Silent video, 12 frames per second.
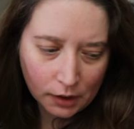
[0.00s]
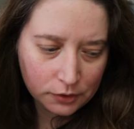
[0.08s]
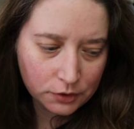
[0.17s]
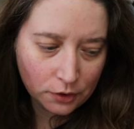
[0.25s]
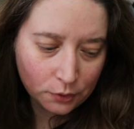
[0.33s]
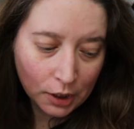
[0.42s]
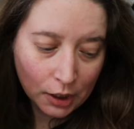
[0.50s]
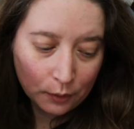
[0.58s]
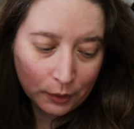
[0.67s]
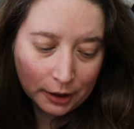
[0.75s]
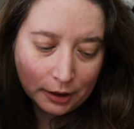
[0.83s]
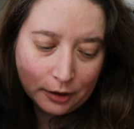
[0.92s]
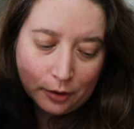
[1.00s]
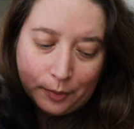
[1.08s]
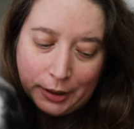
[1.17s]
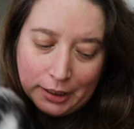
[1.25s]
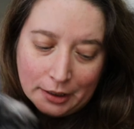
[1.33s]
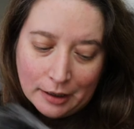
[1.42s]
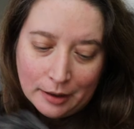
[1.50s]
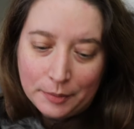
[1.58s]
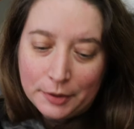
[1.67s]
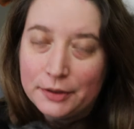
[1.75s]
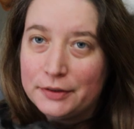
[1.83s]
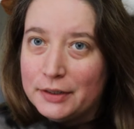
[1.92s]
So we are going to open up
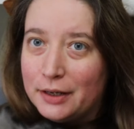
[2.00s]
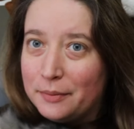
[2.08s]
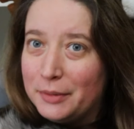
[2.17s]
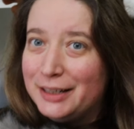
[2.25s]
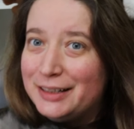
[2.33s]
some